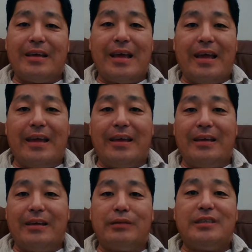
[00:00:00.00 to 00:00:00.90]

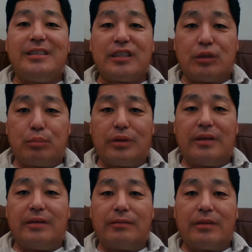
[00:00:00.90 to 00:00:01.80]
a
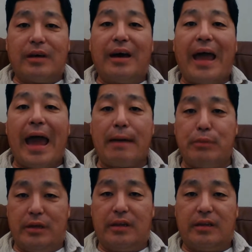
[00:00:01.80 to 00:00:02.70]
discipline, a
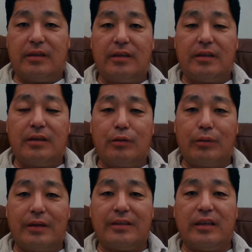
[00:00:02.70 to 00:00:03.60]
habit,
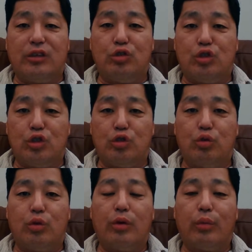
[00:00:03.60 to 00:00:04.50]
right, that you
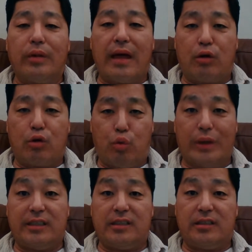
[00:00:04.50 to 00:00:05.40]
do without
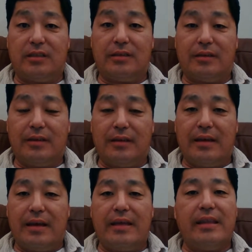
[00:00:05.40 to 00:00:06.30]
question.
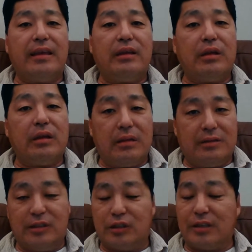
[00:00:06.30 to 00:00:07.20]
And then,
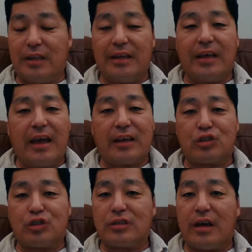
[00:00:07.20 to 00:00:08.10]
just like
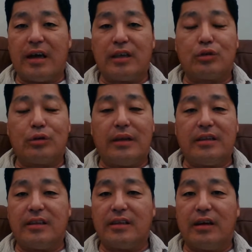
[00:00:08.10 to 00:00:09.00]
exercise or
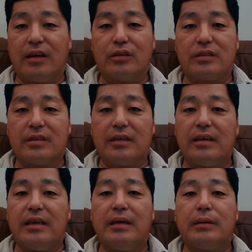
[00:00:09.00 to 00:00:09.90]
anything else,
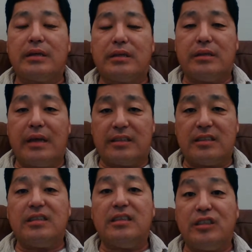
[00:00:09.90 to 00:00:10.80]
it
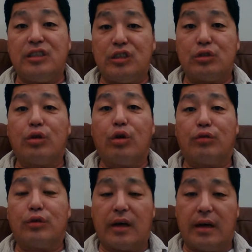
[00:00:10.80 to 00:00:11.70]
gets easier
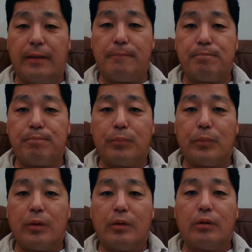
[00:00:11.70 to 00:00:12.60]
over time.
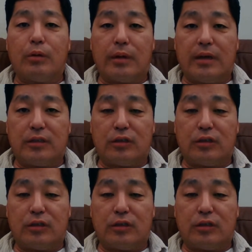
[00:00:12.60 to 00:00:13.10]
Okay,